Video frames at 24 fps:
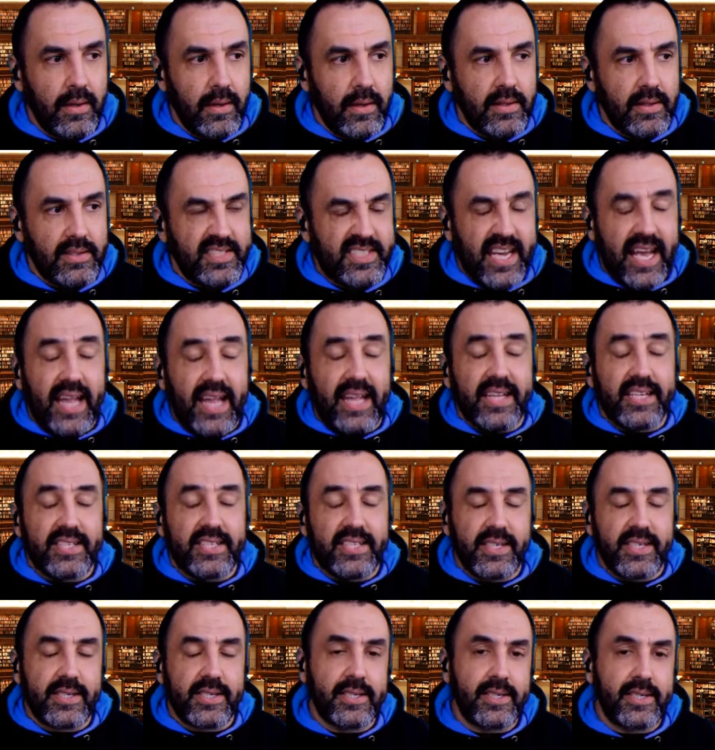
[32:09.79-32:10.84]

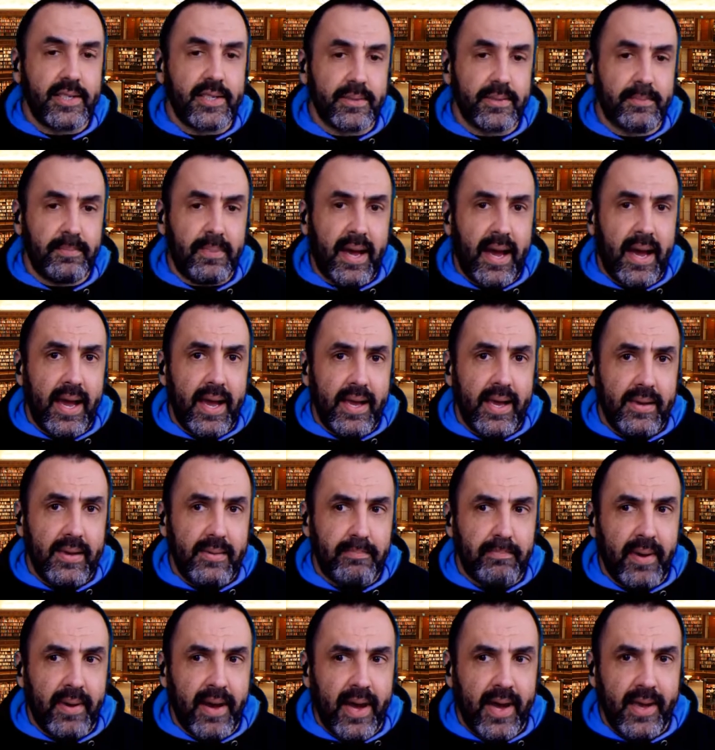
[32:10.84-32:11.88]
challenges
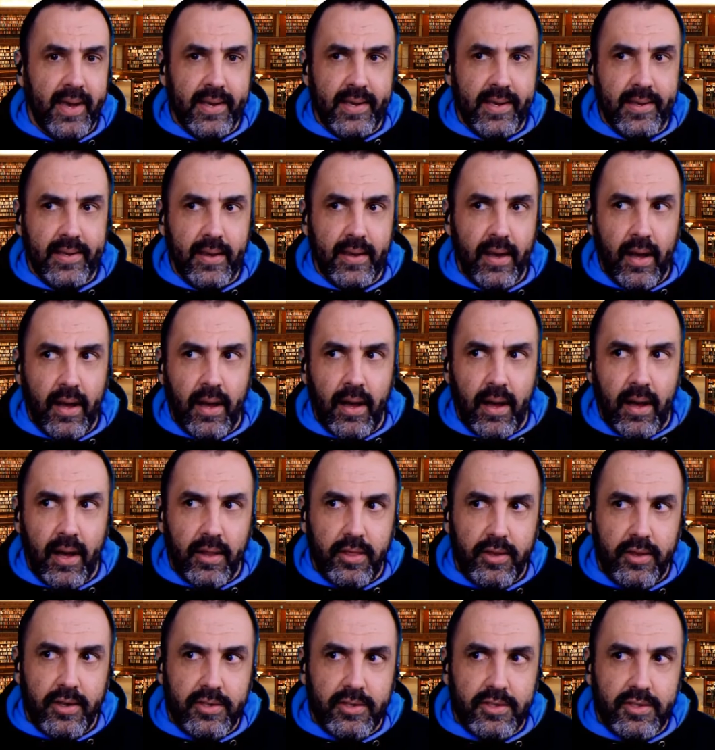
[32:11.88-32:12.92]
by
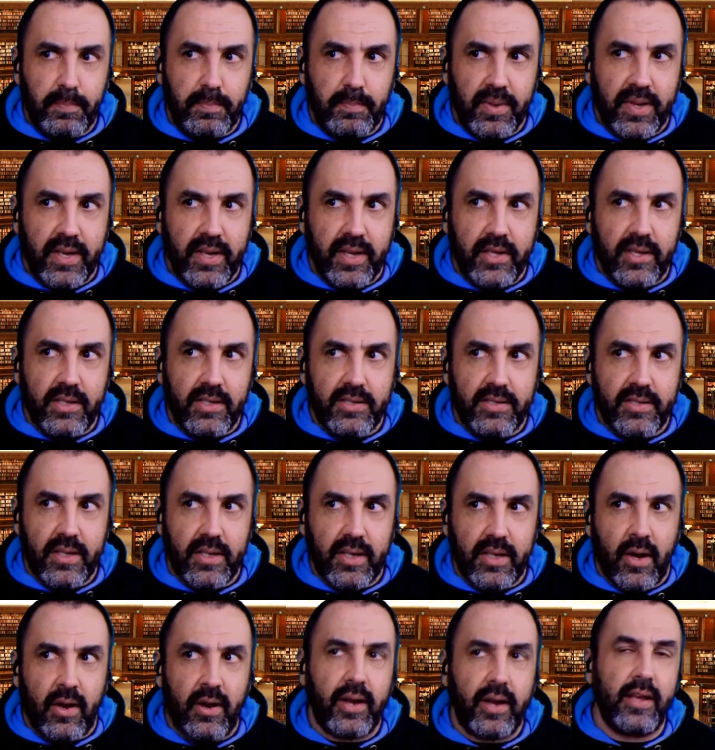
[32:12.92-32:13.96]
others' opinions,
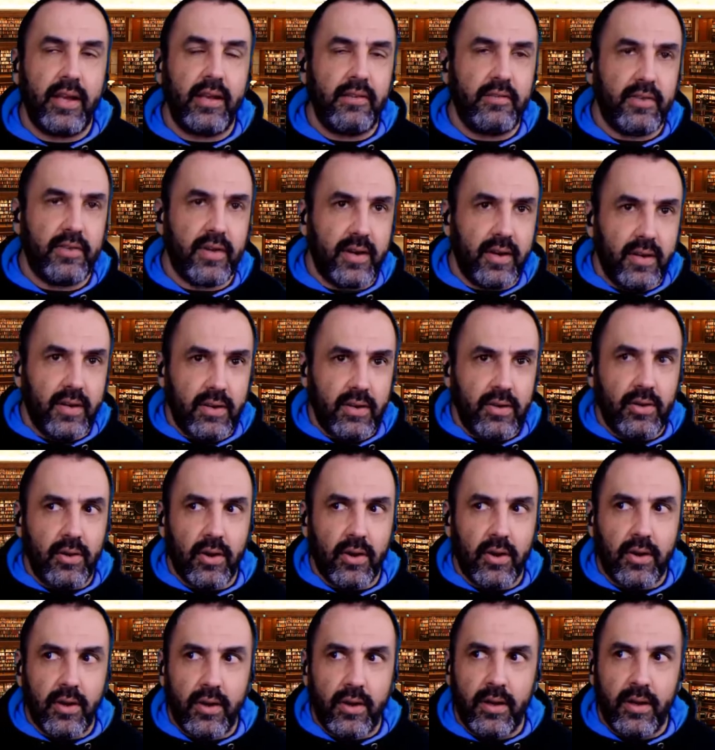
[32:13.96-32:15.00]
or even
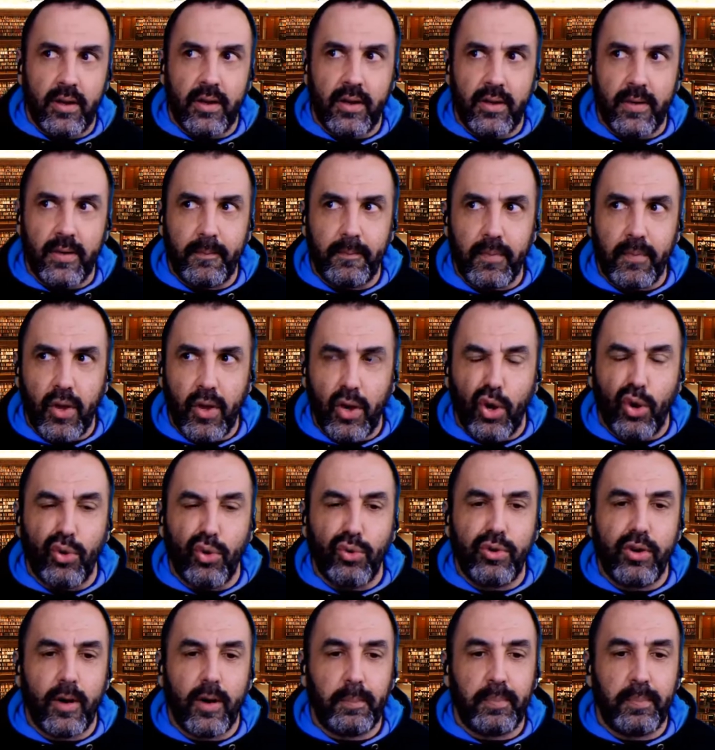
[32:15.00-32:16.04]
your
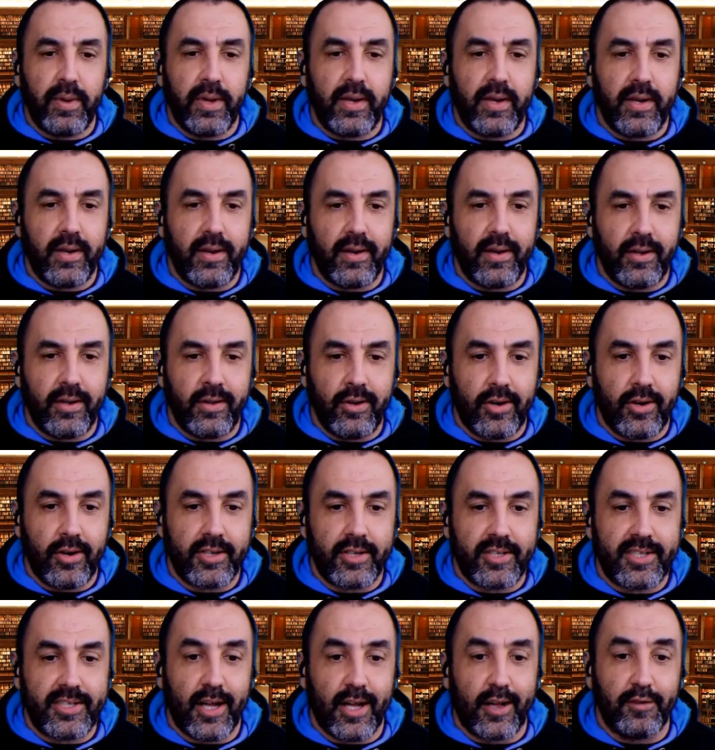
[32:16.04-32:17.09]
own opinion, your
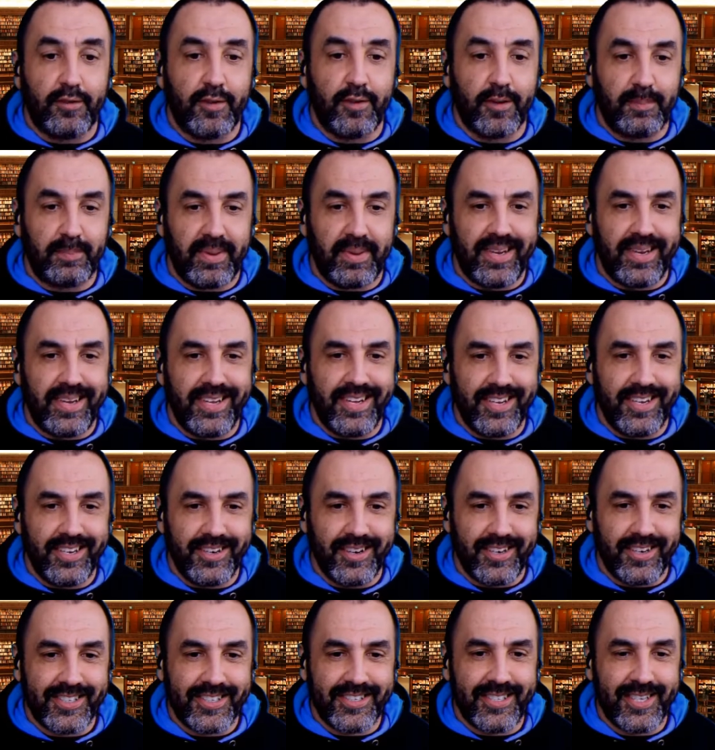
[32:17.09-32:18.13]
self opinion,
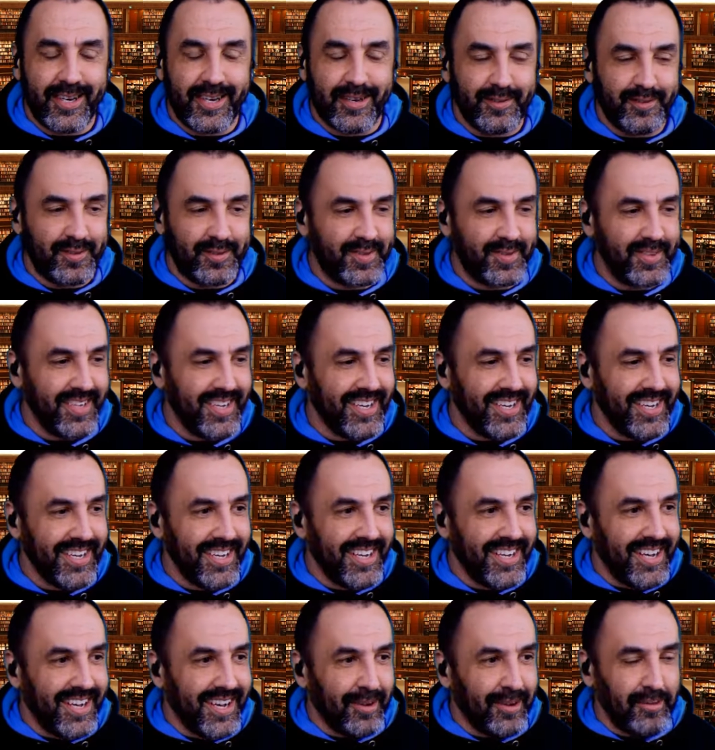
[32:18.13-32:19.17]
your self
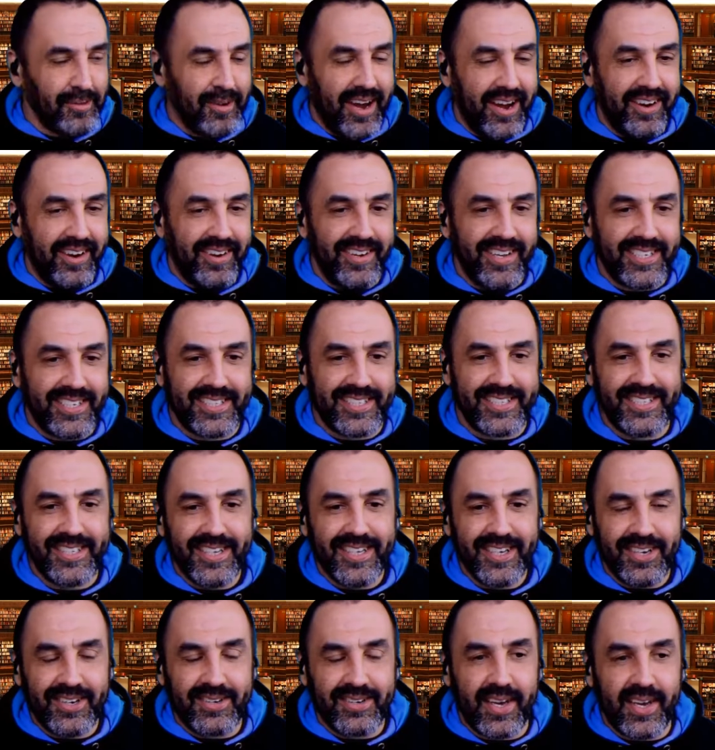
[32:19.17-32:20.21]
awareness.
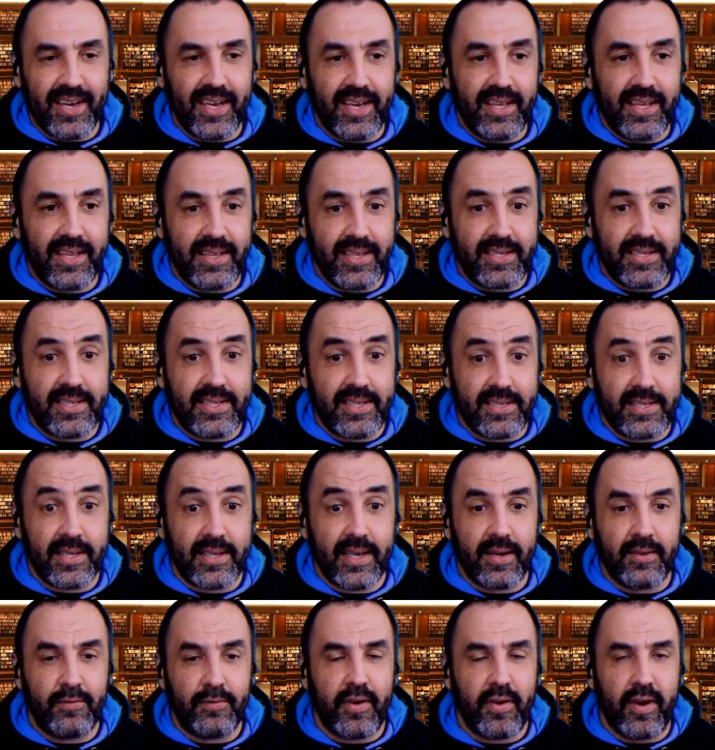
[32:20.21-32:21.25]
Okay, this is
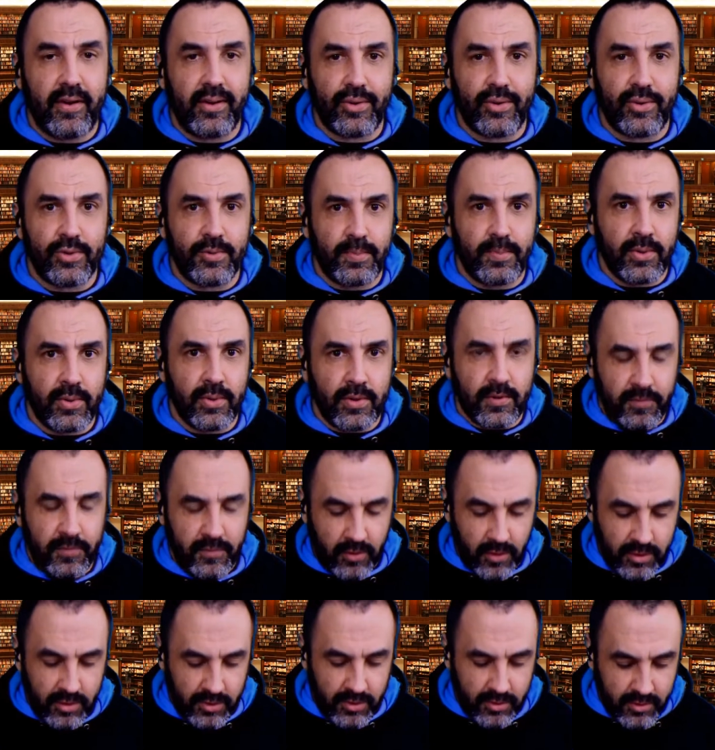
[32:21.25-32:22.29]
a very good book
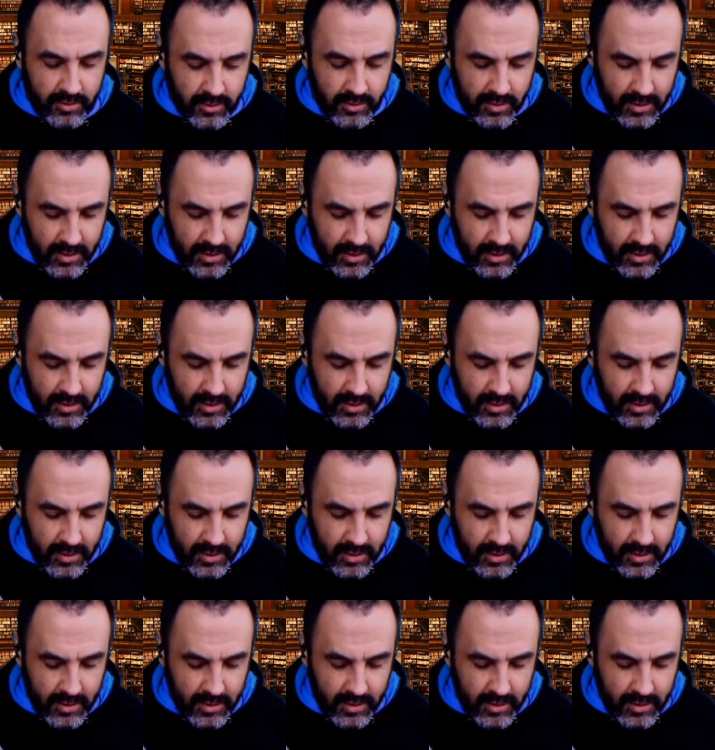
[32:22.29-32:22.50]
for you